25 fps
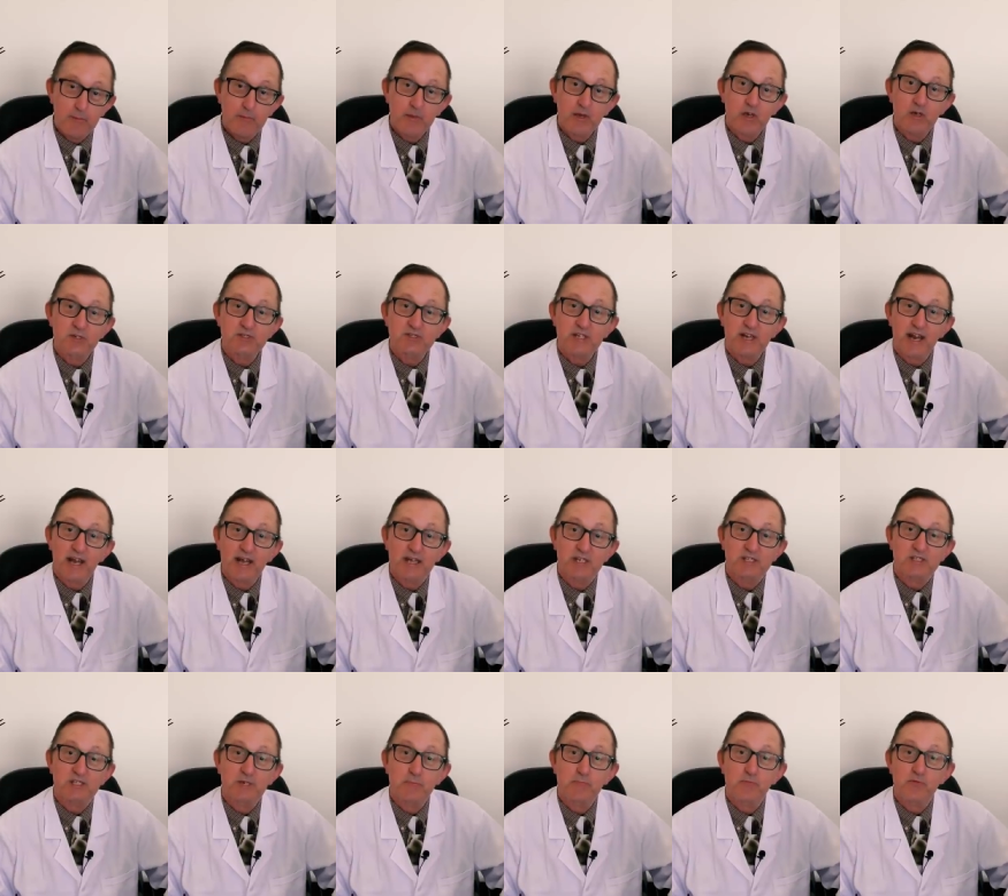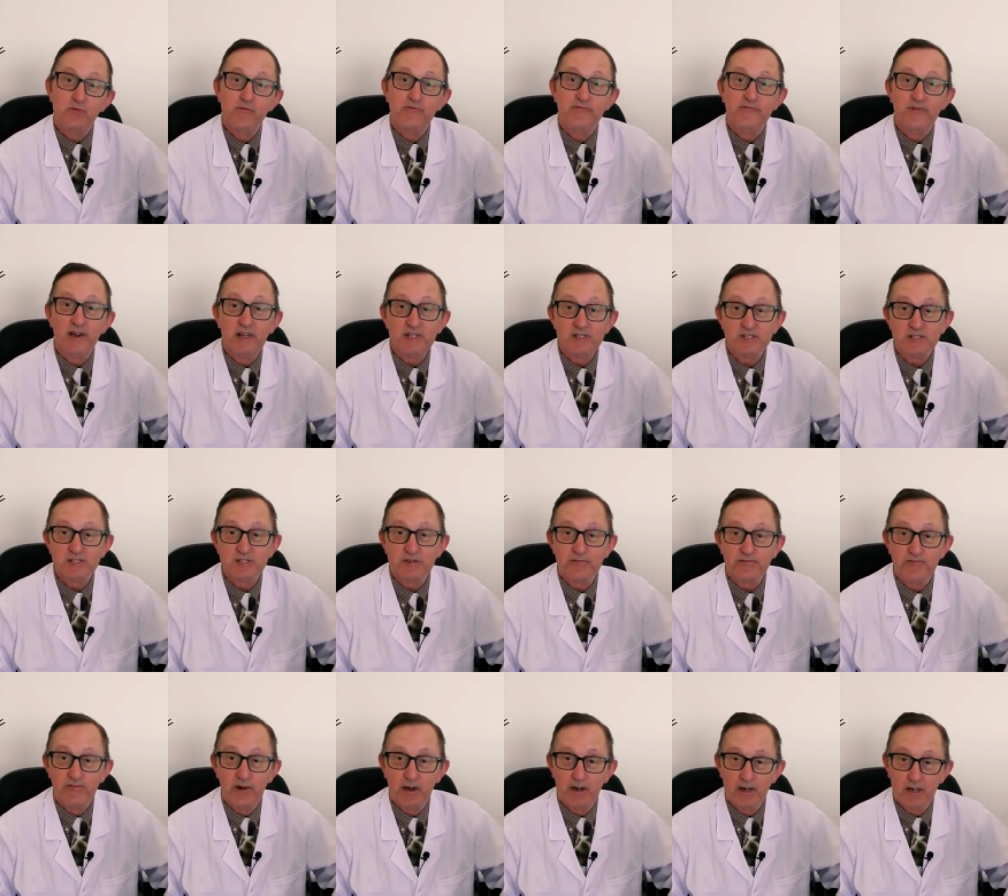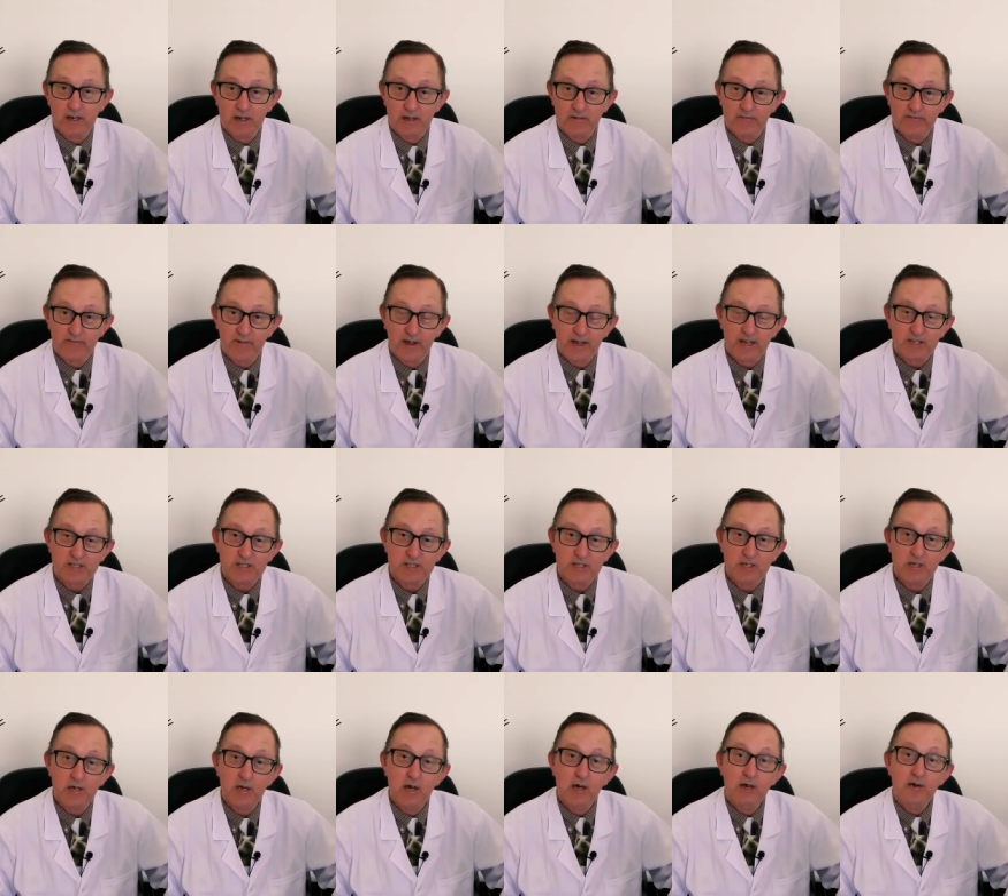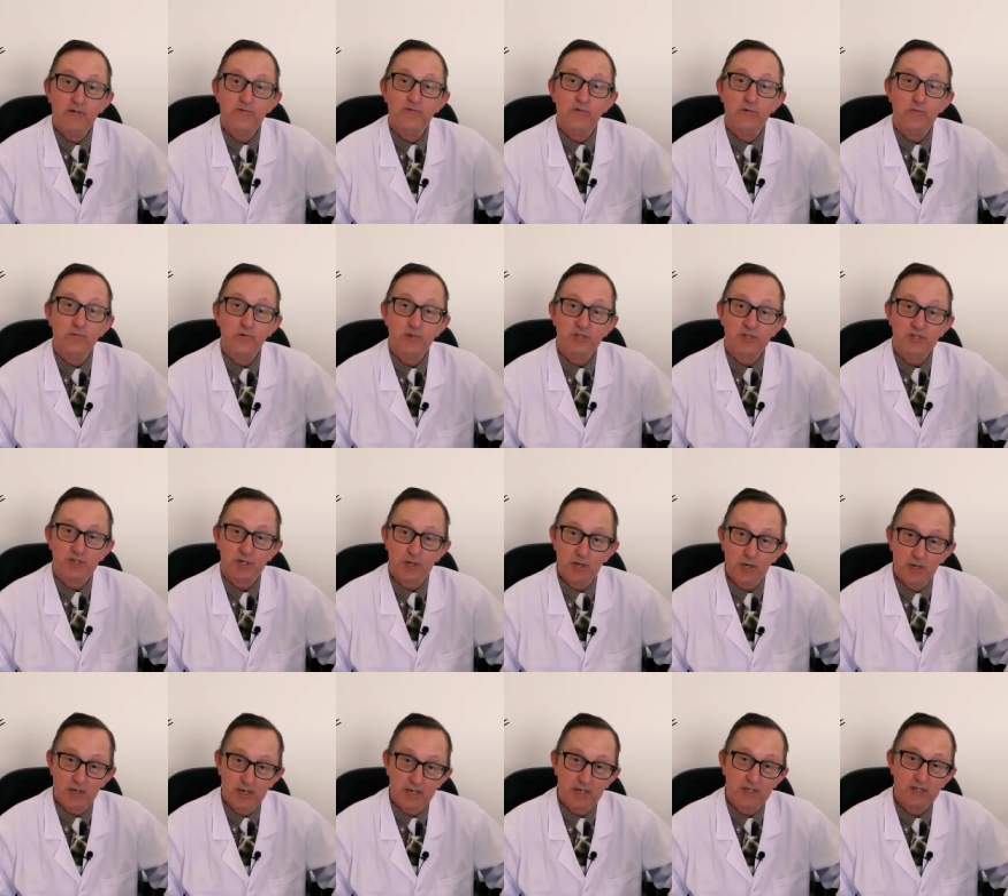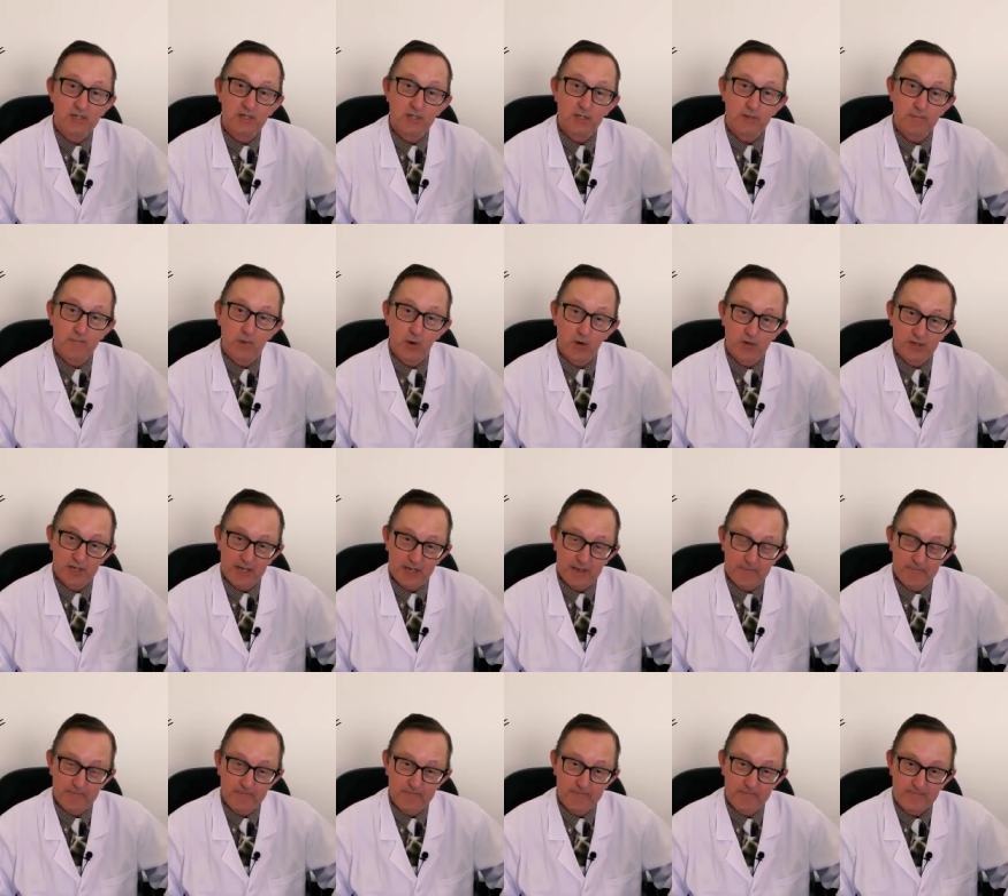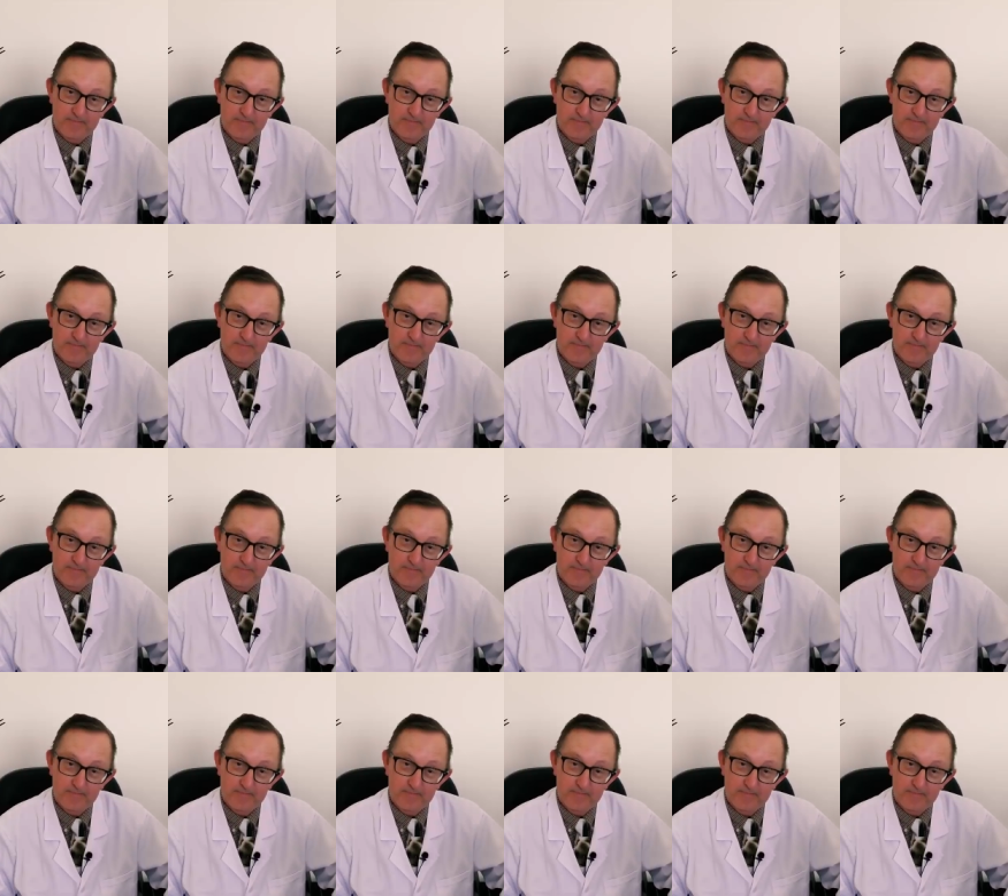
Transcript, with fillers: because it actually prevents a fungal infection from returning to the body.